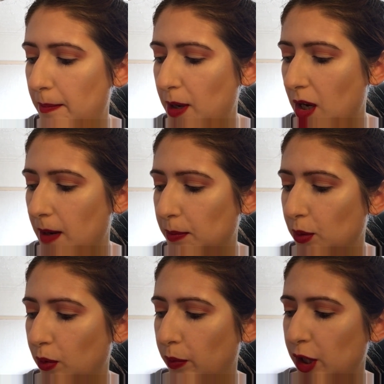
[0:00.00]

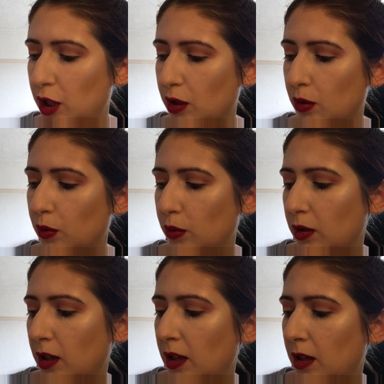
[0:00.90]
purple, which is
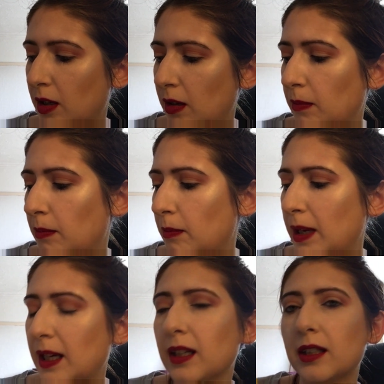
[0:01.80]
called
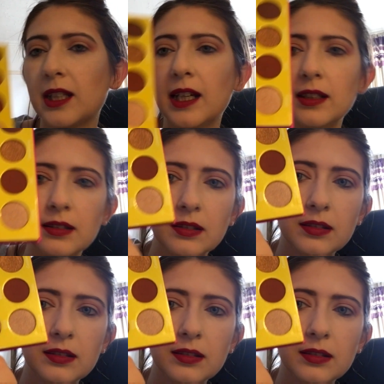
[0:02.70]
MASQUERADE.